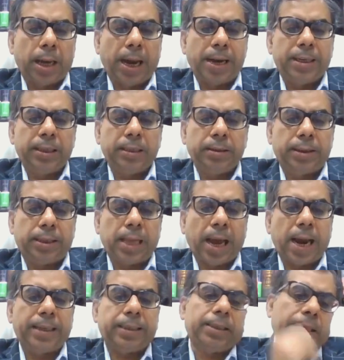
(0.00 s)
And in
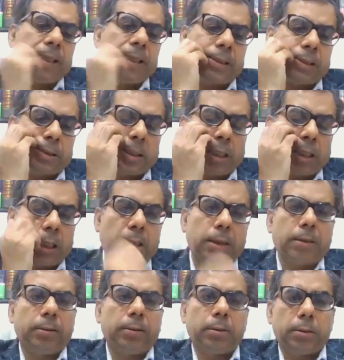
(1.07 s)
that case,
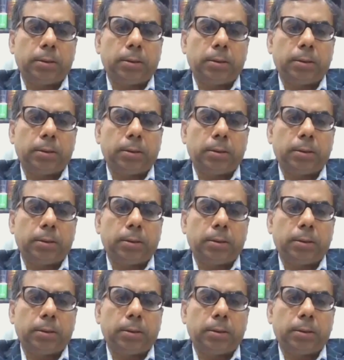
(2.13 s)
the